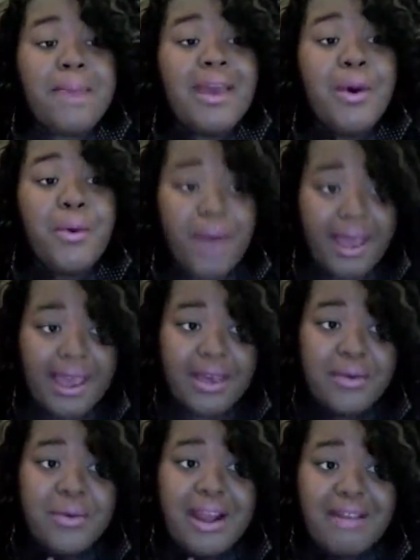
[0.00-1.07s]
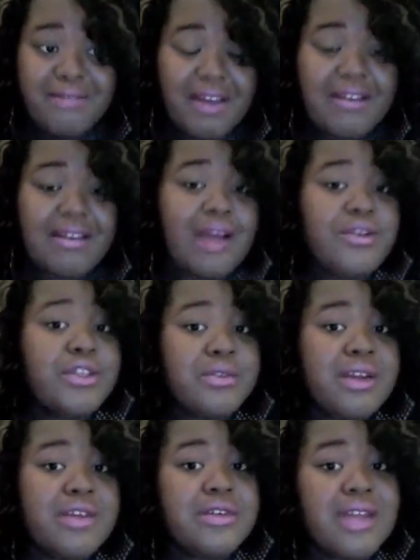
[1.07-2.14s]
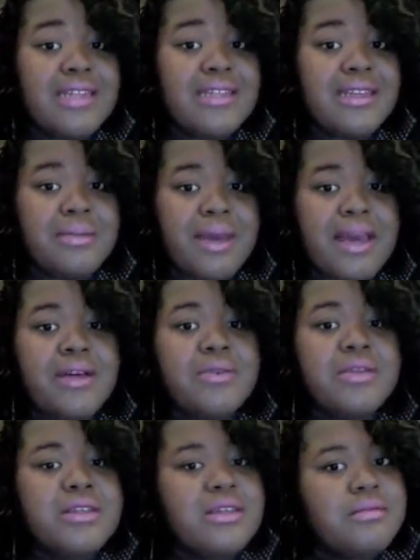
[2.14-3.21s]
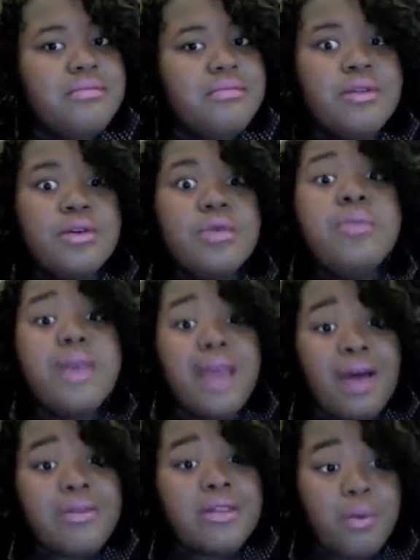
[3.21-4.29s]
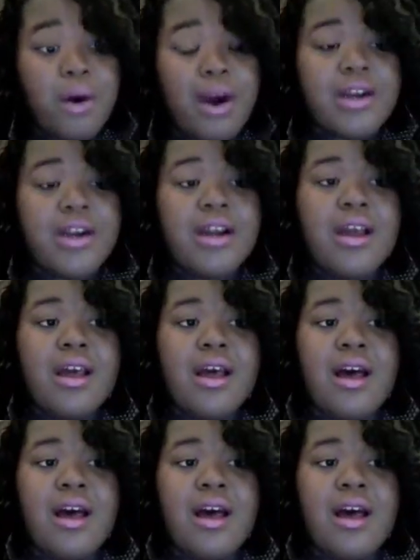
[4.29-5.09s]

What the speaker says: me away when I found out I was 318 pounds, it blew me out the water.